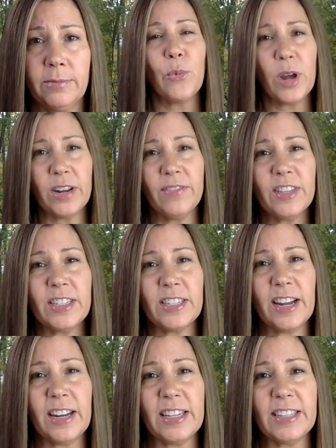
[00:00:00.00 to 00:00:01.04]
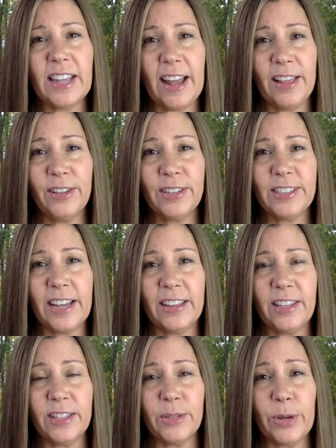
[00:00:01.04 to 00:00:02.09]
One of the studies that I looked at
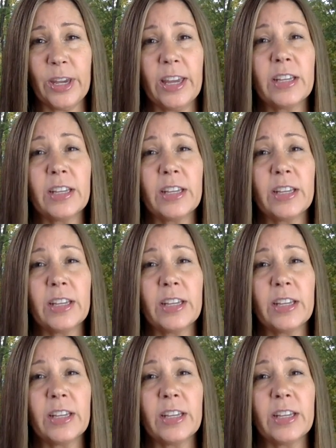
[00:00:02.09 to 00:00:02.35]
this week